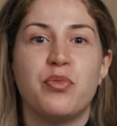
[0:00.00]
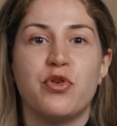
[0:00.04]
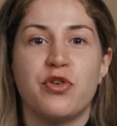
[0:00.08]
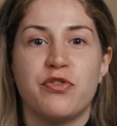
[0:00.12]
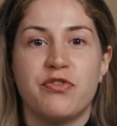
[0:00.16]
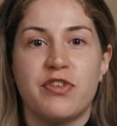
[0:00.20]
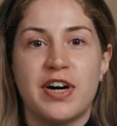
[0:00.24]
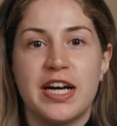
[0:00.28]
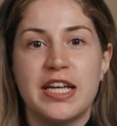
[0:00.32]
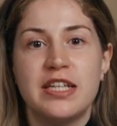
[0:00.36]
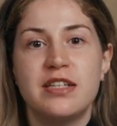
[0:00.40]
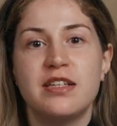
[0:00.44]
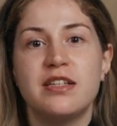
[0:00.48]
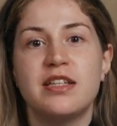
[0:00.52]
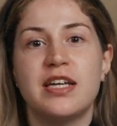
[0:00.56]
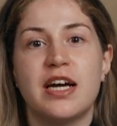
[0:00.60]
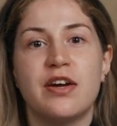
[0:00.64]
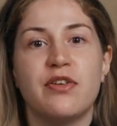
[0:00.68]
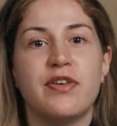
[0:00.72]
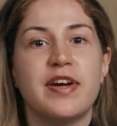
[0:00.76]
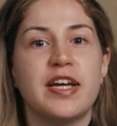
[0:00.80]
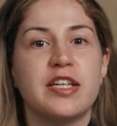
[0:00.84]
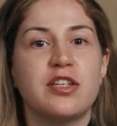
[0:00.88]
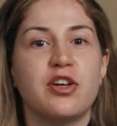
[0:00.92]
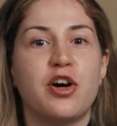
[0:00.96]
Provide a
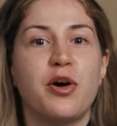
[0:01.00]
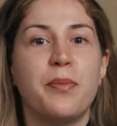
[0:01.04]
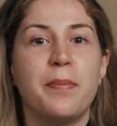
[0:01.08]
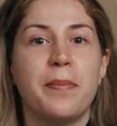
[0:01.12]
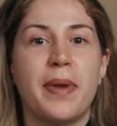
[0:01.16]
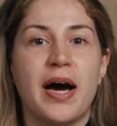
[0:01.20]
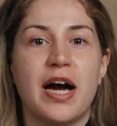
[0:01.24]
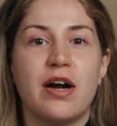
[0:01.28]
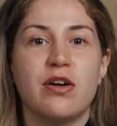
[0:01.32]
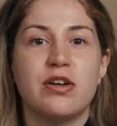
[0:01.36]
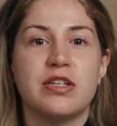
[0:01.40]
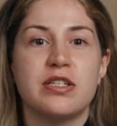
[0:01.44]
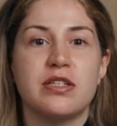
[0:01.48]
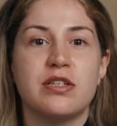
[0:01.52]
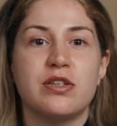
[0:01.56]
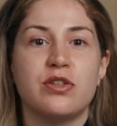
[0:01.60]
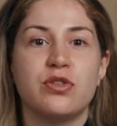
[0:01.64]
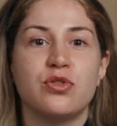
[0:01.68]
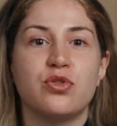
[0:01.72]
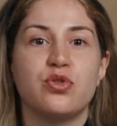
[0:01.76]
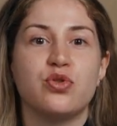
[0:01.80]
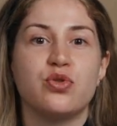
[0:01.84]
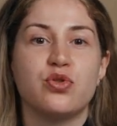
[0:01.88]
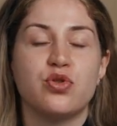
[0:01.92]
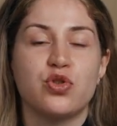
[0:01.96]
direct
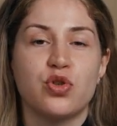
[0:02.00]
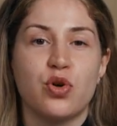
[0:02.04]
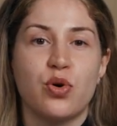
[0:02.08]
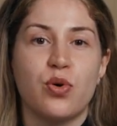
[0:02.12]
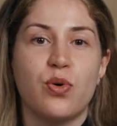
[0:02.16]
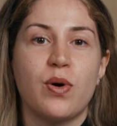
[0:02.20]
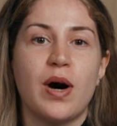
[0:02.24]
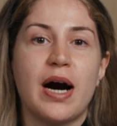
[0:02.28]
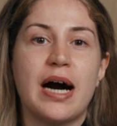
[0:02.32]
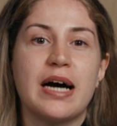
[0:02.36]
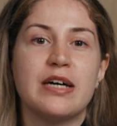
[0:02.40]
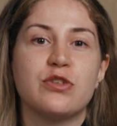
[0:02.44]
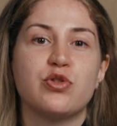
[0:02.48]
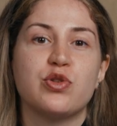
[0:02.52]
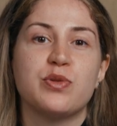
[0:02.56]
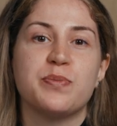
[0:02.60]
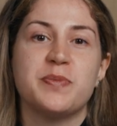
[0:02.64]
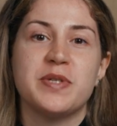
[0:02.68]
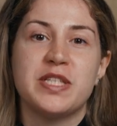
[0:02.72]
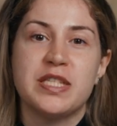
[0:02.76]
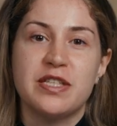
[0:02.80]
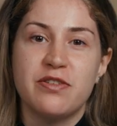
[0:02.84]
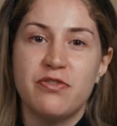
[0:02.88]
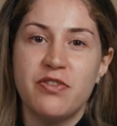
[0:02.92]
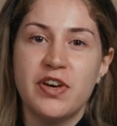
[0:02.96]
comparison to show how
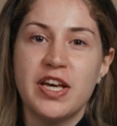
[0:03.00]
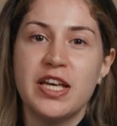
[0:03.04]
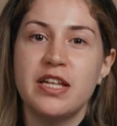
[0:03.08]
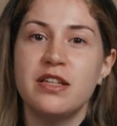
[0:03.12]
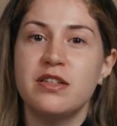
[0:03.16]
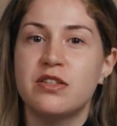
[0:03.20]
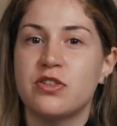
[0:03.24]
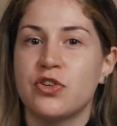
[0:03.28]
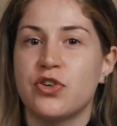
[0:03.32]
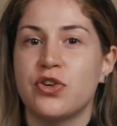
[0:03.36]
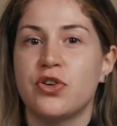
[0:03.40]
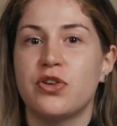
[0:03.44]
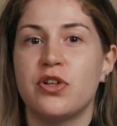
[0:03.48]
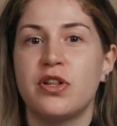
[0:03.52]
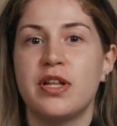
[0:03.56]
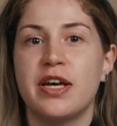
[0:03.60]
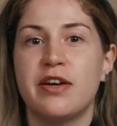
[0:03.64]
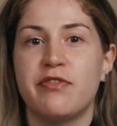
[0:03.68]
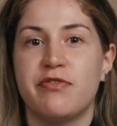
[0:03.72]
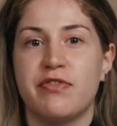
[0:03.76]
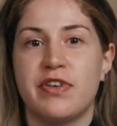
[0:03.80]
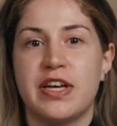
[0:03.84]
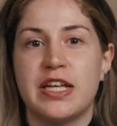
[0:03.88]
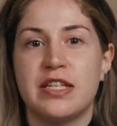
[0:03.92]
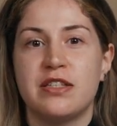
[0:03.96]
specific internal
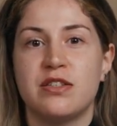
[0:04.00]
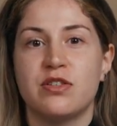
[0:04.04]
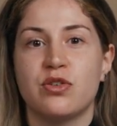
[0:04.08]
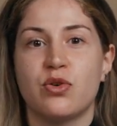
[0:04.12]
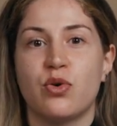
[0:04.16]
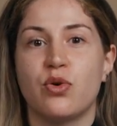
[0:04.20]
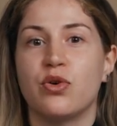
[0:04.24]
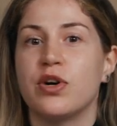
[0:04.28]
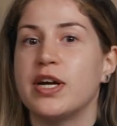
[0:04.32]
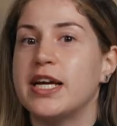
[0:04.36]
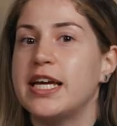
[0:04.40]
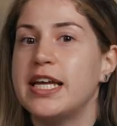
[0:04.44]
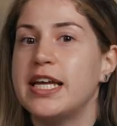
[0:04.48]
events or